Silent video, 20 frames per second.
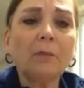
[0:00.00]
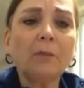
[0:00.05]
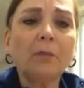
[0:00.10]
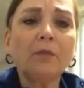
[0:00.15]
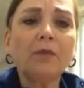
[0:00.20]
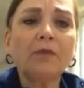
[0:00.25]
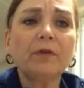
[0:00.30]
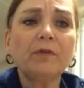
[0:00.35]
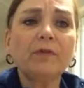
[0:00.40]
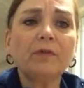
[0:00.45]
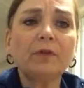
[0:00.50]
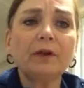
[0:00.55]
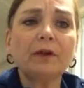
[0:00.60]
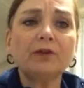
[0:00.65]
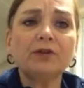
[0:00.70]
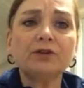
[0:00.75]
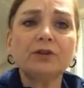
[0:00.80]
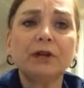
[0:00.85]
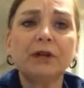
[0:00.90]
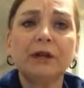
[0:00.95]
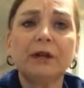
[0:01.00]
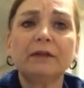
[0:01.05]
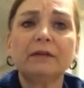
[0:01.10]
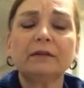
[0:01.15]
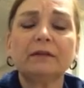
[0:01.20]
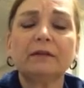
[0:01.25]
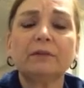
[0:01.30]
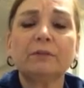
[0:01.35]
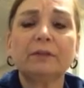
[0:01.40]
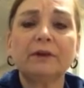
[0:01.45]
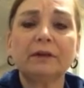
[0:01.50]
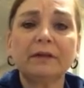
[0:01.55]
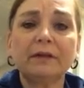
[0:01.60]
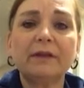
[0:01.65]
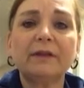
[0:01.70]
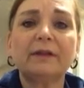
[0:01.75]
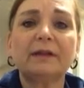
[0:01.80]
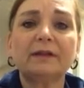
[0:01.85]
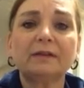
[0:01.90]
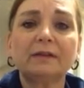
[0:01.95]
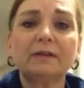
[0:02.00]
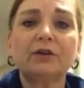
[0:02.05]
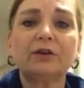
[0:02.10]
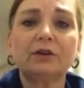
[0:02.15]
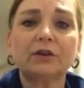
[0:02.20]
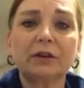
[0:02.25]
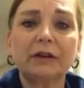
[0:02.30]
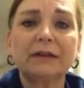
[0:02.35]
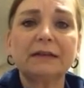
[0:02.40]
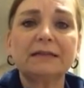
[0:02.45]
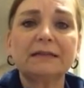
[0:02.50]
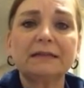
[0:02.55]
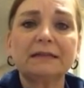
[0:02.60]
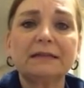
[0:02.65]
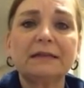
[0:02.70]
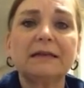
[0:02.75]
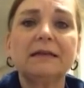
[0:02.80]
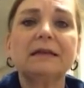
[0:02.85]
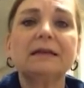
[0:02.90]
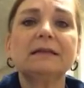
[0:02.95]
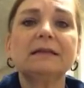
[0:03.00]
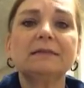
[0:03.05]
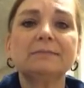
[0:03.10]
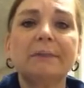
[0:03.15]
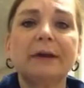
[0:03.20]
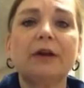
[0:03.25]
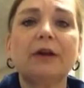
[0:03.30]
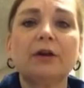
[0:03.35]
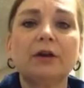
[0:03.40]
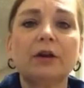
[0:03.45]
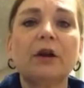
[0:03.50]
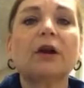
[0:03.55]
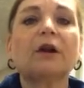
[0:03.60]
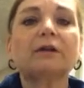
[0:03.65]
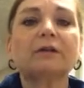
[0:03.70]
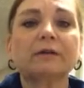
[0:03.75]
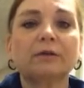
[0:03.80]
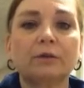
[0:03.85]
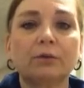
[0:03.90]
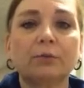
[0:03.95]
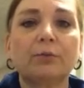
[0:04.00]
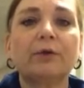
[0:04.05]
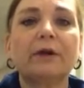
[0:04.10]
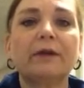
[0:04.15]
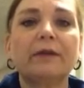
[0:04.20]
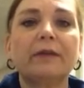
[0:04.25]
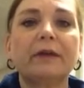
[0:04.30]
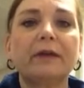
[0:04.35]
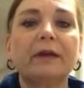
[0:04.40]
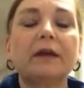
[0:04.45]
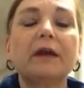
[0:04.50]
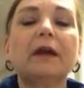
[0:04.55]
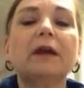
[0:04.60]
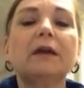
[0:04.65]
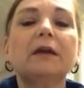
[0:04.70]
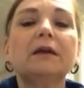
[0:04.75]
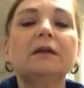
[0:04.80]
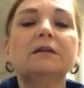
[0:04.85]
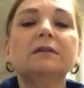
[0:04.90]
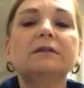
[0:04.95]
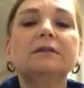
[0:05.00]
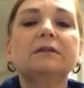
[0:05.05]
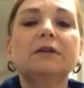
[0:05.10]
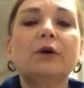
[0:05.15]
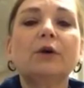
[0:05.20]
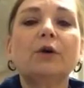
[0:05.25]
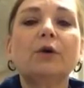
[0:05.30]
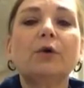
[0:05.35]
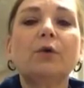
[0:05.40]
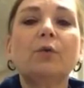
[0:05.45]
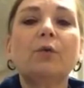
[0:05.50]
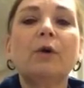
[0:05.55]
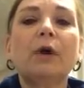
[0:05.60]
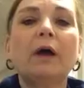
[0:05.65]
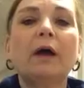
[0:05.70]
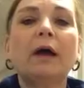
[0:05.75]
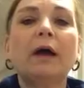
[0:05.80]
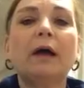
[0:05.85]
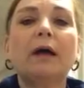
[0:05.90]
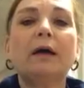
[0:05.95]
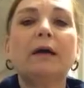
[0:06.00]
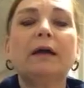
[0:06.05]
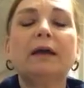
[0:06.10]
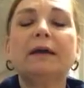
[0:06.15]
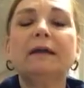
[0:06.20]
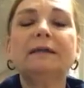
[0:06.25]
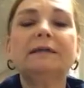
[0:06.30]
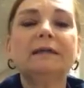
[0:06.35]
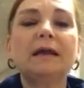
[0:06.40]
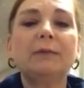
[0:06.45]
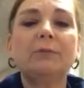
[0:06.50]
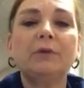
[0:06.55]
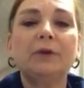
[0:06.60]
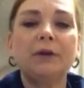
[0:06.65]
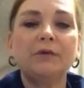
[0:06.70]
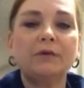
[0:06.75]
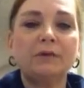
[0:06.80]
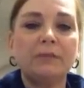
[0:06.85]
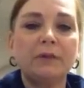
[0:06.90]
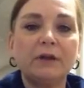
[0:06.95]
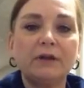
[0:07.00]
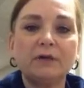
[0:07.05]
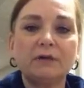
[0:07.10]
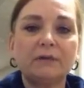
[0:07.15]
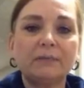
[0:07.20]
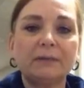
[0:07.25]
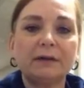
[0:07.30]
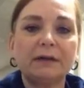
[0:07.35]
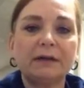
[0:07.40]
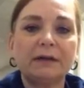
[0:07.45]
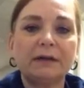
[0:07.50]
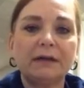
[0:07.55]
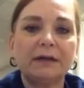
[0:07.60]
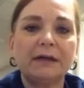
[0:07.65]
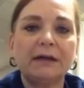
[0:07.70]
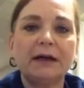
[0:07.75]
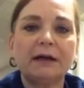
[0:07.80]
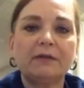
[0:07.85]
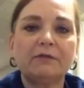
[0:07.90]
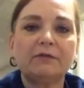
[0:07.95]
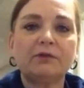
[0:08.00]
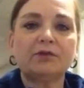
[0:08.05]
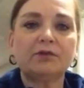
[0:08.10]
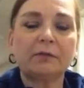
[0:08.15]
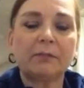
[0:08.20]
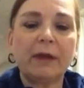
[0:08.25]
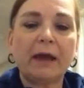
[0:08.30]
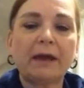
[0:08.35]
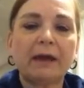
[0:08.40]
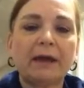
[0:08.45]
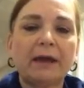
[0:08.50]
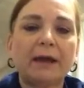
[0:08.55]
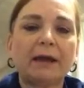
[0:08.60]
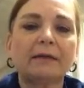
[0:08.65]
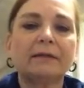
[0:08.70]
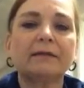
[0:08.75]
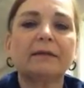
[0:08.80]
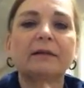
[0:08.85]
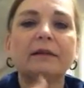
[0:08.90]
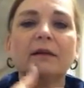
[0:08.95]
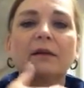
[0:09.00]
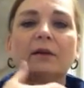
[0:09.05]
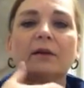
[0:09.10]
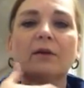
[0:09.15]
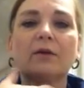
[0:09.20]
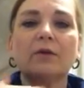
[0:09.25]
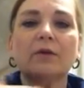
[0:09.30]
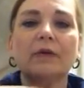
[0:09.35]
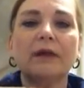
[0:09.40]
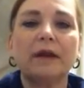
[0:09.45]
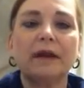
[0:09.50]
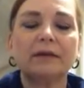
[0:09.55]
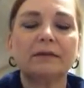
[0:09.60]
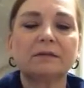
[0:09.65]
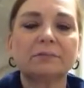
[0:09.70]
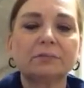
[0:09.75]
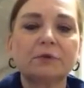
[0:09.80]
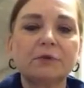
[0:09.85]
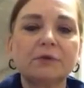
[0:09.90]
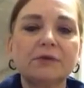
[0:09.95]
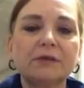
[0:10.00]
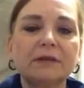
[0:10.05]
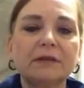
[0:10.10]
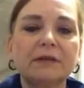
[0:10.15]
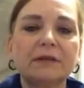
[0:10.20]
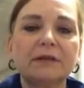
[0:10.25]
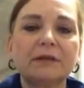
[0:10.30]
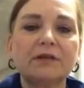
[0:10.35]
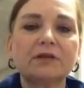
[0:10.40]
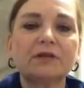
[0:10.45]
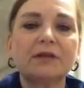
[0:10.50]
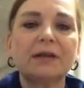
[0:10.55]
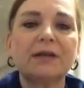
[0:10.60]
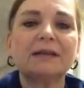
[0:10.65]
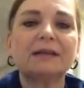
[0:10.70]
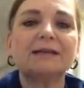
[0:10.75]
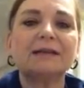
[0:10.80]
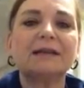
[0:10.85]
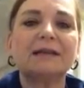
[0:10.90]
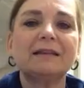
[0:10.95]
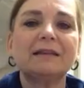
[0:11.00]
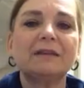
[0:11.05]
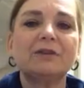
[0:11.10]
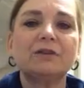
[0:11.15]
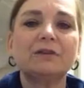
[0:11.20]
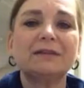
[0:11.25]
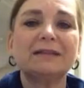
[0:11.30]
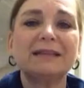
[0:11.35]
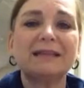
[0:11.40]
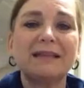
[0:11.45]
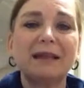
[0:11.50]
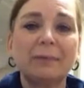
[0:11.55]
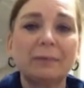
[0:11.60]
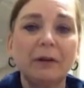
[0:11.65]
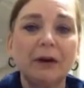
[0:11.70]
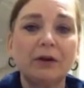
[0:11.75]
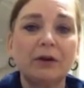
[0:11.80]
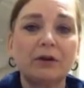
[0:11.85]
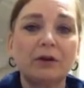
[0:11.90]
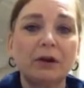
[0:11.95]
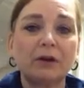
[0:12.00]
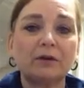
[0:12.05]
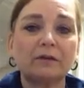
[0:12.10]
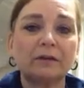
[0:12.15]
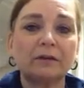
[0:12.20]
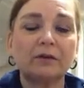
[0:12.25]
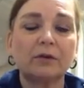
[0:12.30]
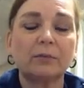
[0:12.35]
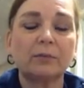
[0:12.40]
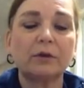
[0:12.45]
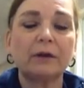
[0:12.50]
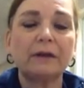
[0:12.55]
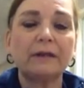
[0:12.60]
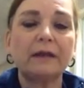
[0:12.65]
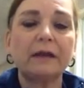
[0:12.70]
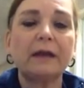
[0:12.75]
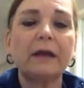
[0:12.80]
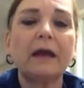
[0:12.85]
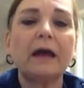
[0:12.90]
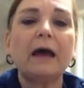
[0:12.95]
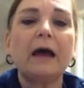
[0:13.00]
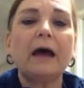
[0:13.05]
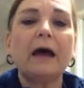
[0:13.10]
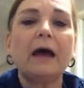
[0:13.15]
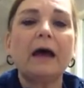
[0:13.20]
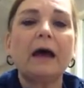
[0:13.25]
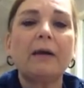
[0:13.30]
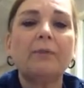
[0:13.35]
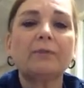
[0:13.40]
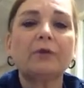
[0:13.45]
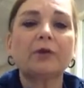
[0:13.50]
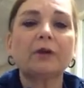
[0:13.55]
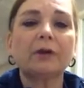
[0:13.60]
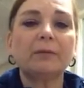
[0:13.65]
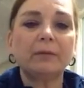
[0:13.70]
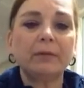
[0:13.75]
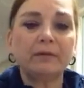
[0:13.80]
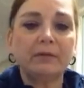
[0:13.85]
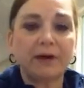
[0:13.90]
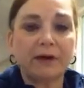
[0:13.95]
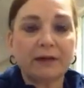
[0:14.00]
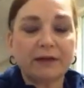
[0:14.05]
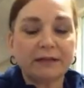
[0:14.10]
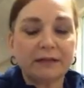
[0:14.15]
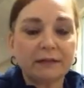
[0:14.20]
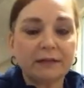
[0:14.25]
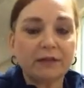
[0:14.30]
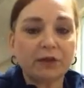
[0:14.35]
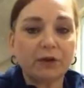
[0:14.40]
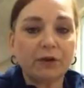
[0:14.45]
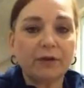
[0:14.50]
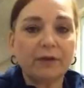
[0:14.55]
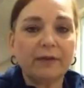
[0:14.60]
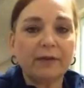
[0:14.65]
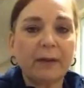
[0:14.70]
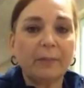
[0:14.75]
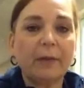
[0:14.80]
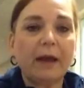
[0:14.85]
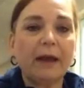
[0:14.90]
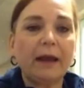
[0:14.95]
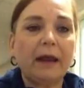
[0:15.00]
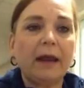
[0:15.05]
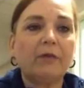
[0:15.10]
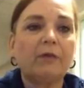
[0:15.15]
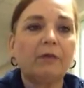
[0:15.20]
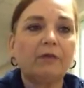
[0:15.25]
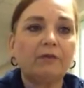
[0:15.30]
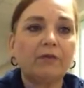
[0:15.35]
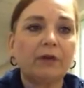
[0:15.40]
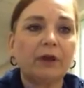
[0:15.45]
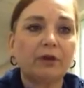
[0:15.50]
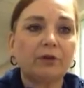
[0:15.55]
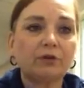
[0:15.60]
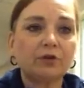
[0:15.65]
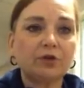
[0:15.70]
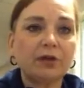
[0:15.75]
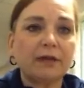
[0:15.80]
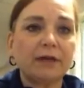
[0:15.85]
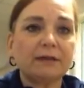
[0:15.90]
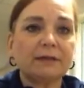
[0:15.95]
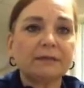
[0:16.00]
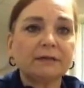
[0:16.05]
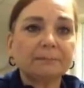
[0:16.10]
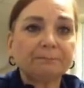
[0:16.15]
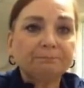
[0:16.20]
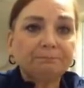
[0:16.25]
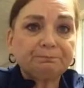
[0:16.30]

with the flail chest, one of the things that you're going to see is paradoxical breathing. So anytime you have somebody who's been in any kind of a traumatic accident or that has bruising to their chest, and then you see that paradoxical breathing, you're going to be very concerned that they might have a flail chest.